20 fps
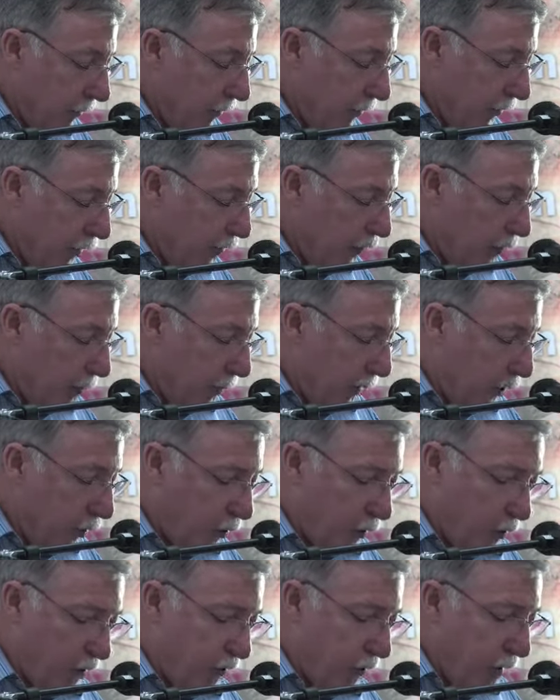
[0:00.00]
This is
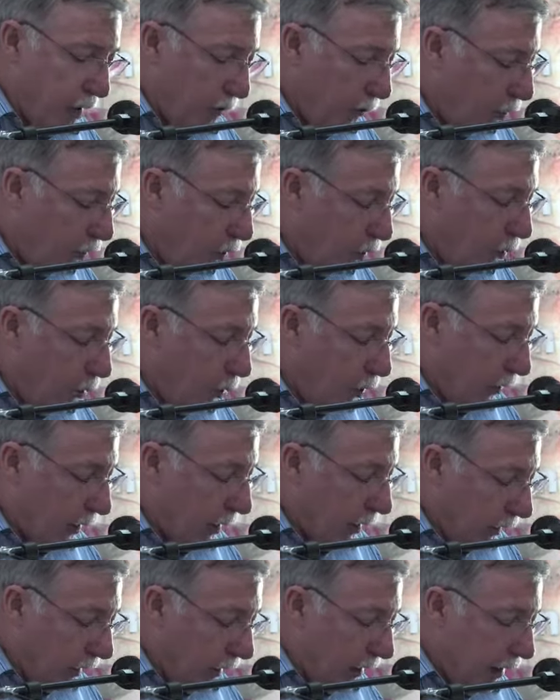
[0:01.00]
because more
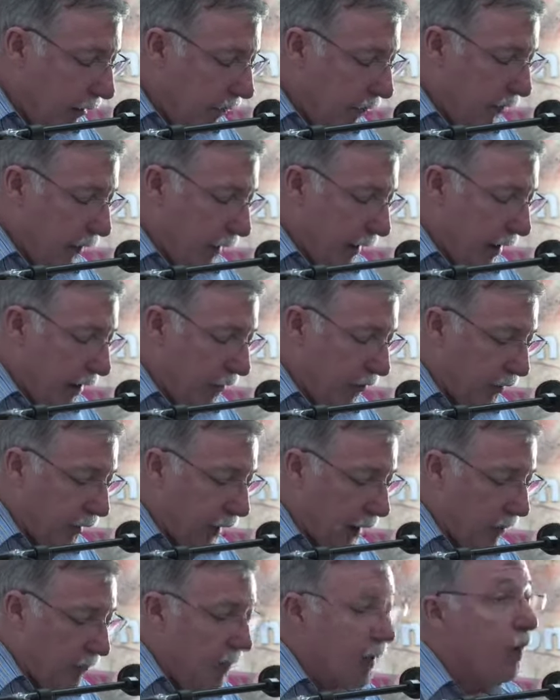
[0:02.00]
water leaves the
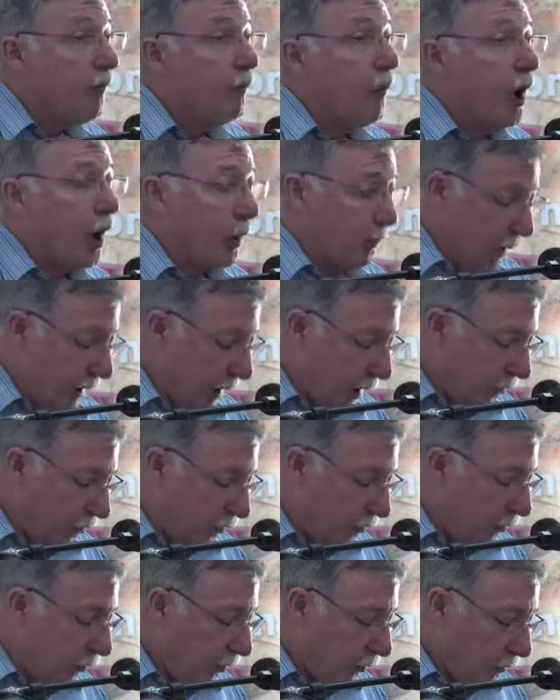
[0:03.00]
landscape via
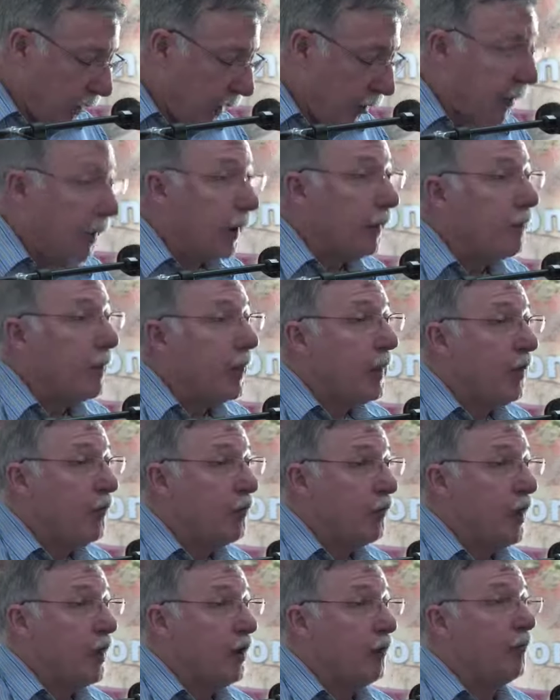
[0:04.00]
plants growing
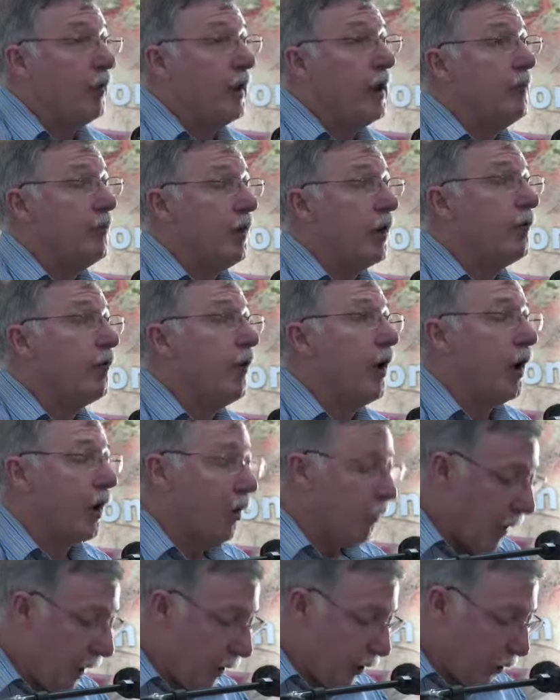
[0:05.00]
instead of leaving
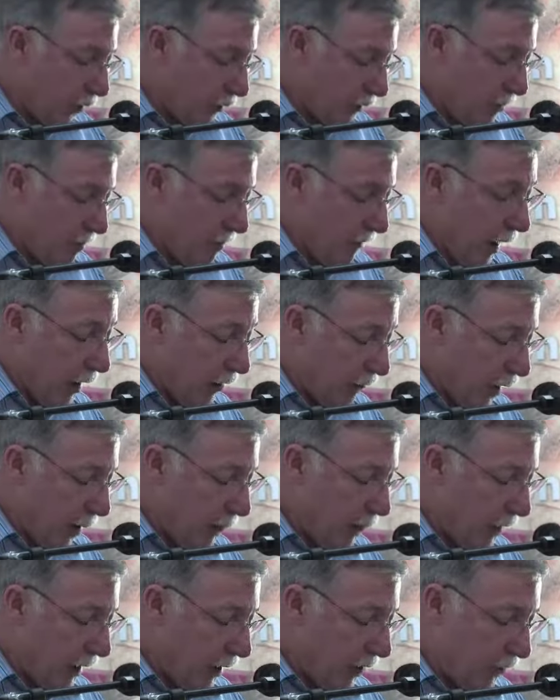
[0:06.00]
via runoff and
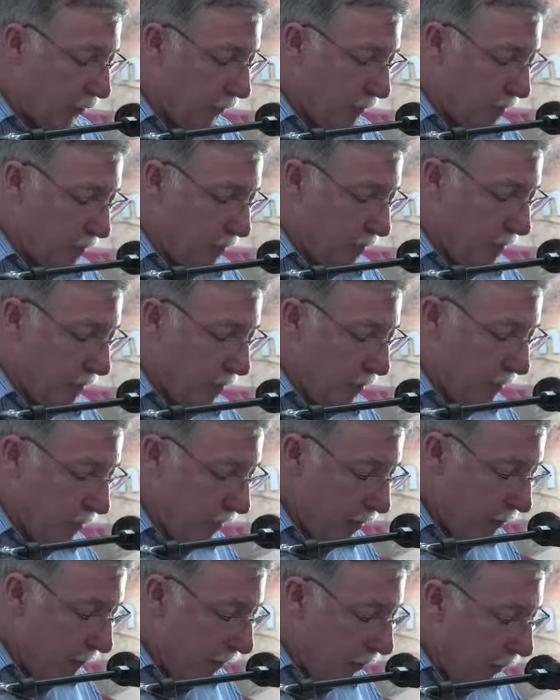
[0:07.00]
evaporation.
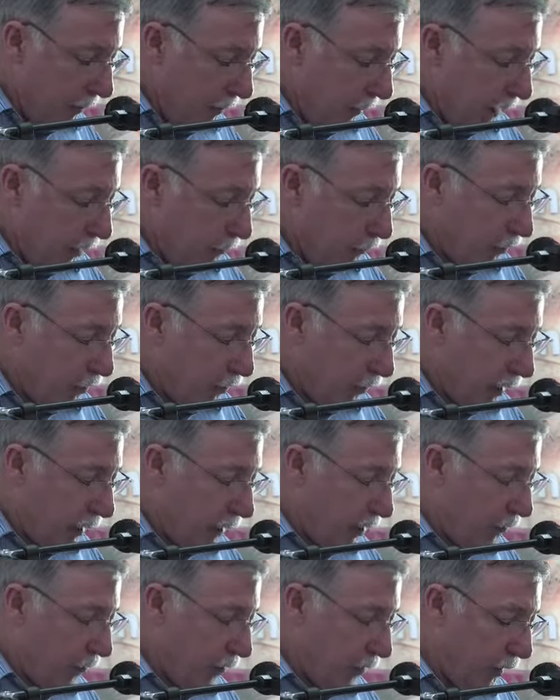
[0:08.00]

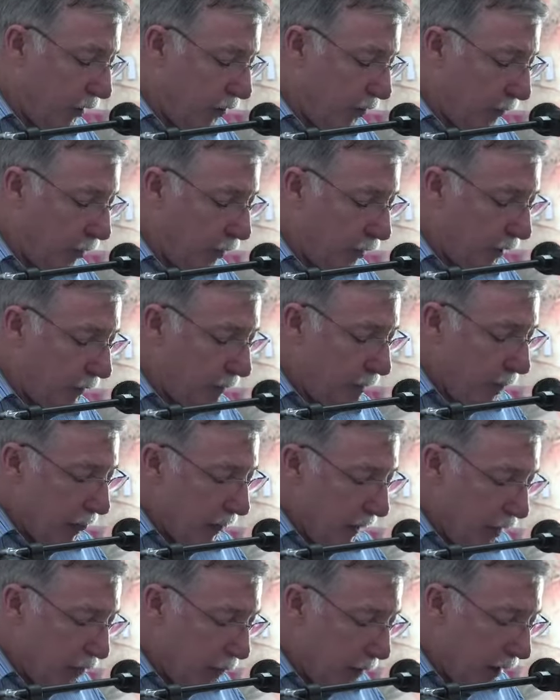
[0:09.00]
Resilience to this point
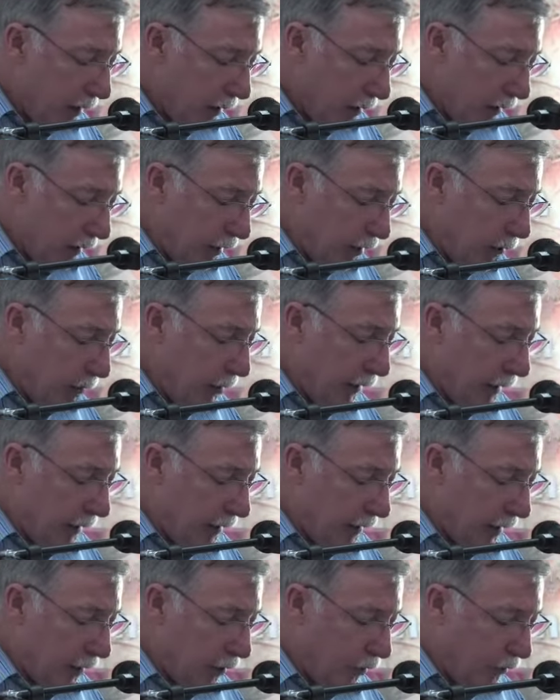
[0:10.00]
has been linked to
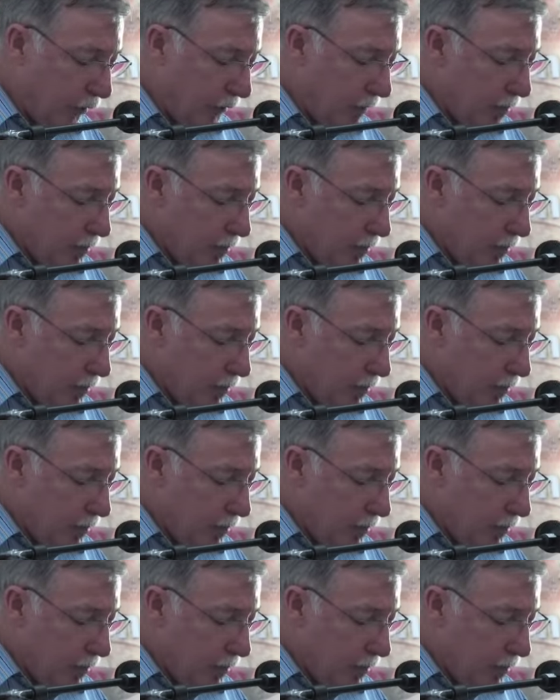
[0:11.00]
plant health,